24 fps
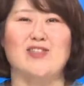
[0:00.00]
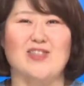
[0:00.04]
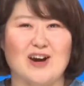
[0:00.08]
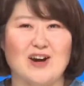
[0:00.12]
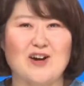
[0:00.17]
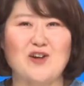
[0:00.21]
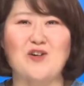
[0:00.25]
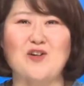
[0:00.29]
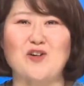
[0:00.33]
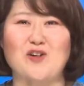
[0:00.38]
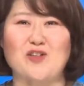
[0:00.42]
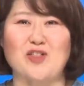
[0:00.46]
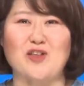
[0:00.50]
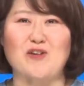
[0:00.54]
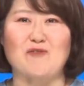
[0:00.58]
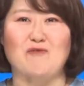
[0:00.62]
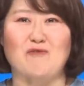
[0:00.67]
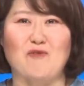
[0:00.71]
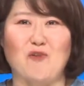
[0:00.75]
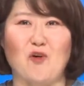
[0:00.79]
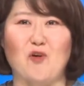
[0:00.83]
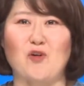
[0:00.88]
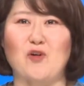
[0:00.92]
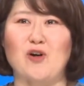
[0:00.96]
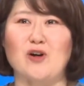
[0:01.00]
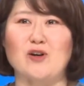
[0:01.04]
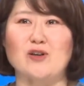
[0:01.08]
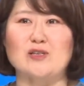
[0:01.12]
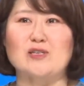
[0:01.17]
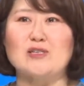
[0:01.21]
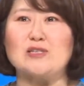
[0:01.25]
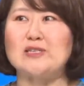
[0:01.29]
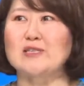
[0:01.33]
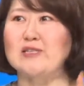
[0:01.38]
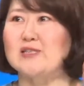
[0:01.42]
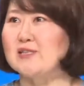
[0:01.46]
they're gonna
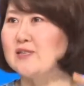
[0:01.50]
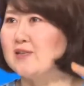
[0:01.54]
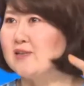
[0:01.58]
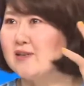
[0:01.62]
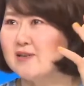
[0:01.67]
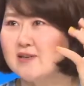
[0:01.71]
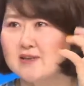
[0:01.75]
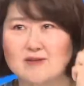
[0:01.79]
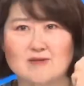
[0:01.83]
focus